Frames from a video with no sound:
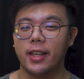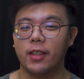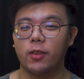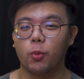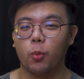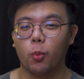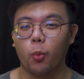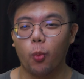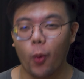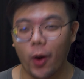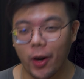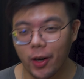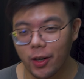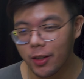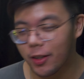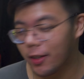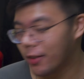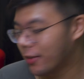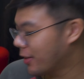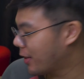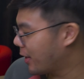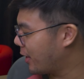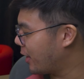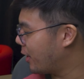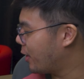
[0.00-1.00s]
its
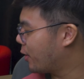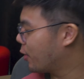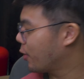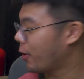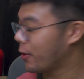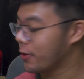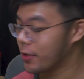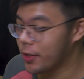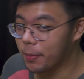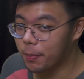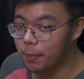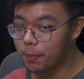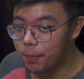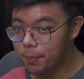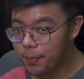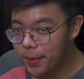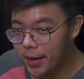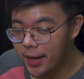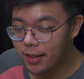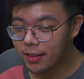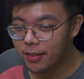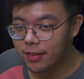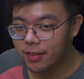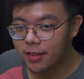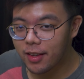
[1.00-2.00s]
wireless key charging
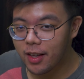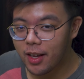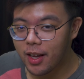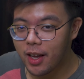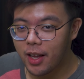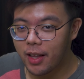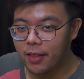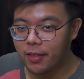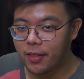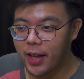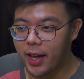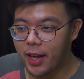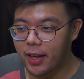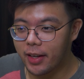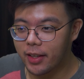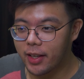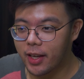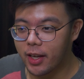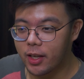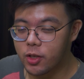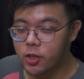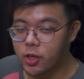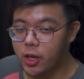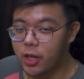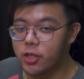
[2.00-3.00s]
base that
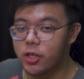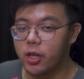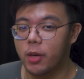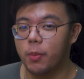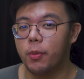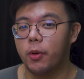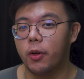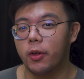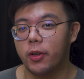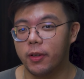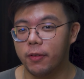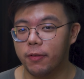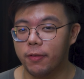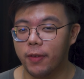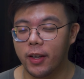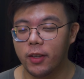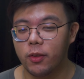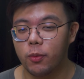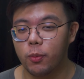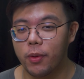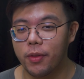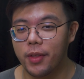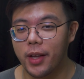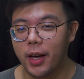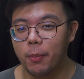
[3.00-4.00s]
can charge up your device
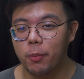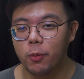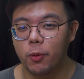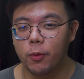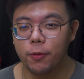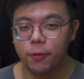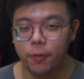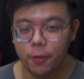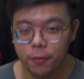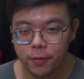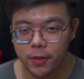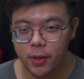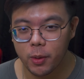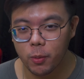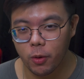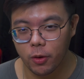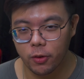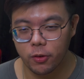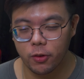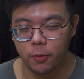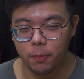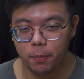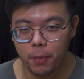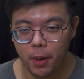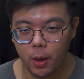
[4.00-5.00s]
with up to 15
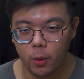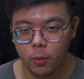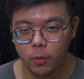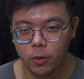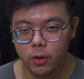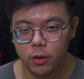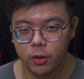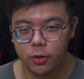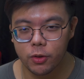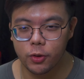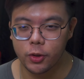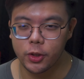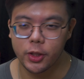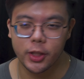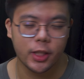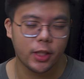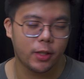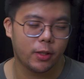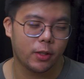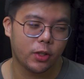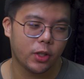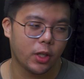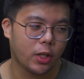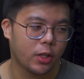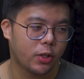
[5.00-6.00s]
watts of power, so you
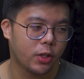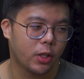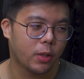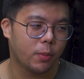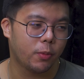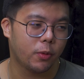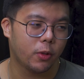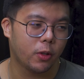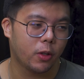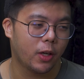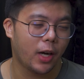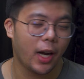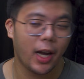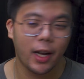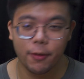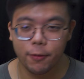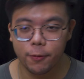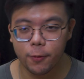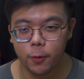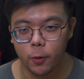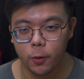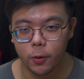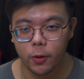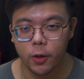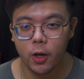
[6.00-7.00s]
can charge up your
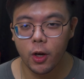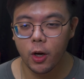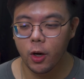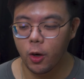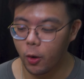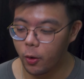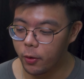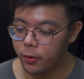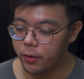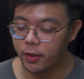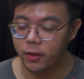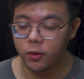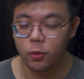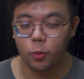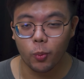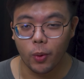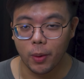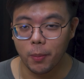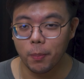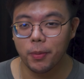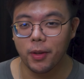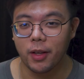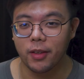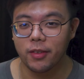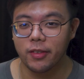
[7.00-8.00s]
iPhone or this
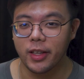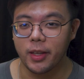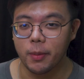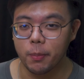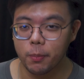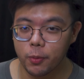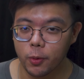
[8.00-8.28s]
OnePlus 8